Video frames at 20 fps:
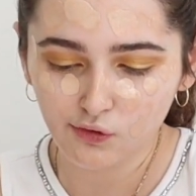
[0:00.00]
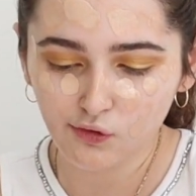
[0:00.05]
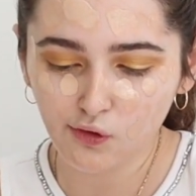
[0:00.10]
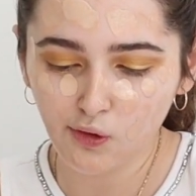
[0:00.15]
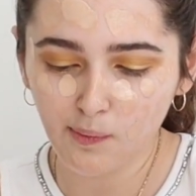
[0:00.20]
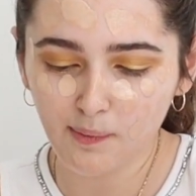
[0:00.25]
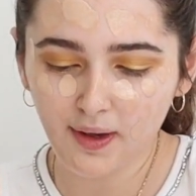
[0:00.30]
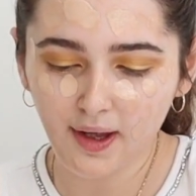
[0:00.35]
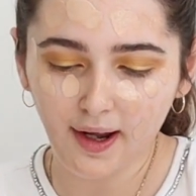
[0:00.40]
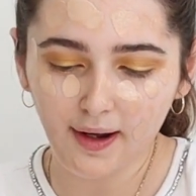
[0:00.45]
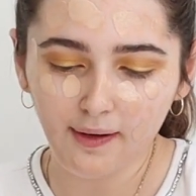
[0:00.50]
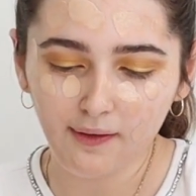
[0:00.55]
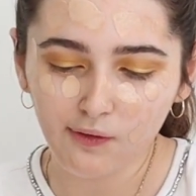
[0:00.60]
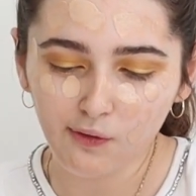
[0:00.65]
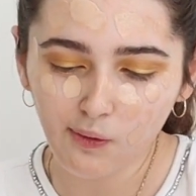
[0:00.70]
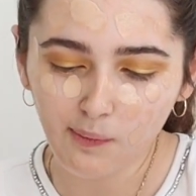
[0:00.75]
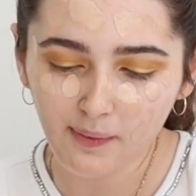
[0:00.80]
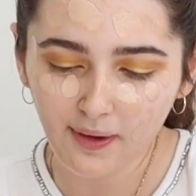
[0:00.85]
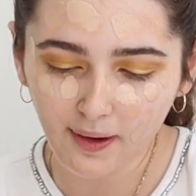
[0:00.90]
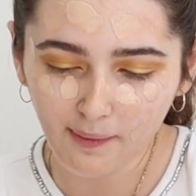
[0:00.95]
Normally
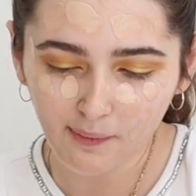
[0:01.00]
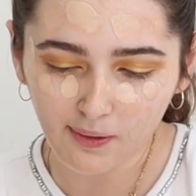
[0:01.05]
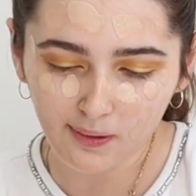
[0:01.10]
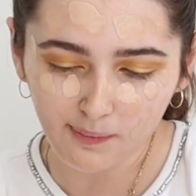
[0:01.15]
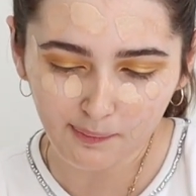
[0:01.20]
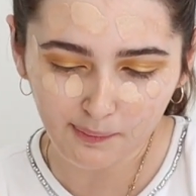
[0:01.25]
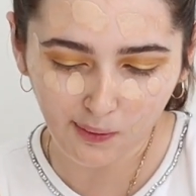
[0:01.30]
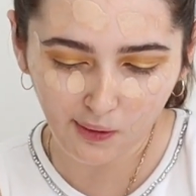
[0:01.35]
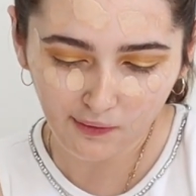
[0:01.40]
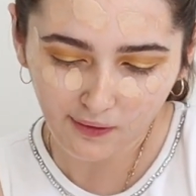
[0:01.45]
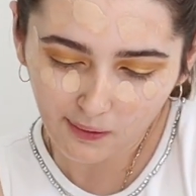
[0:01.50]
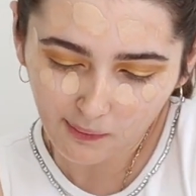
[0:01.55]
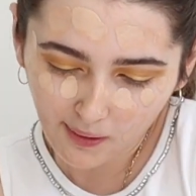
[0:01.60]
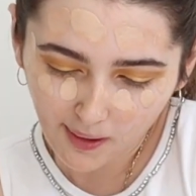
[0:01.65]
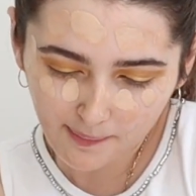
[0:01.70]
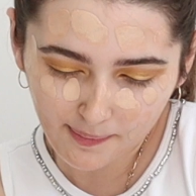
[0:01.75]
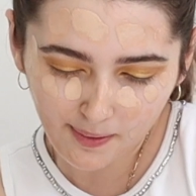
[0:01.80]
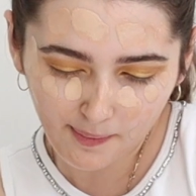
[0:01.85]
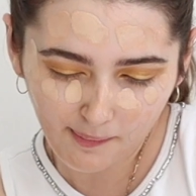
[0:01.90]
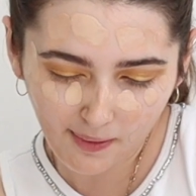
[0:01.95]
I wouldn't bother
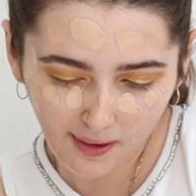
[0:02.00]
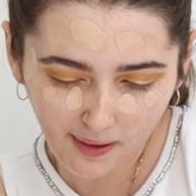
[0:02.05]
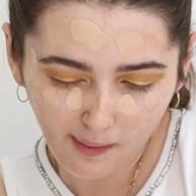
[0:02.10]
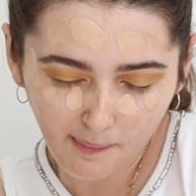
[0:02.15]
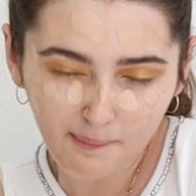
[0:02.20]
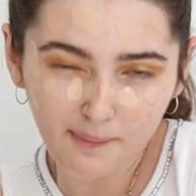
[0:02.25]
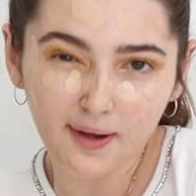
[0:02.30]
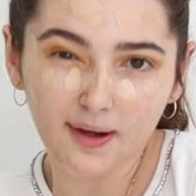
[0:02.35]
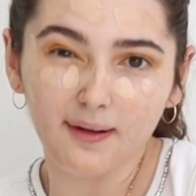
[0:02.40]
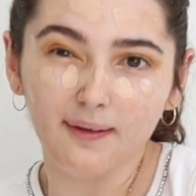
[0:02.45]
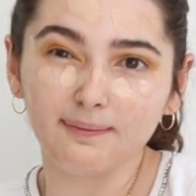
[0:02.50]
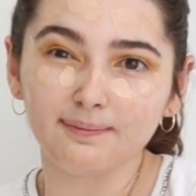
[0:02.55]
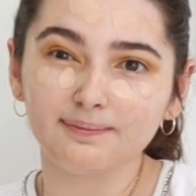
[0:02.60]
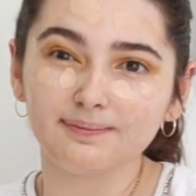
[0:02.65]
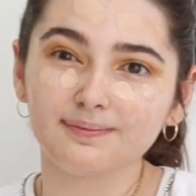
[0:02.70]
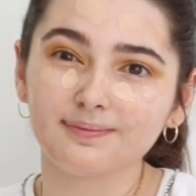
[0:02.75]
wiping my arm, but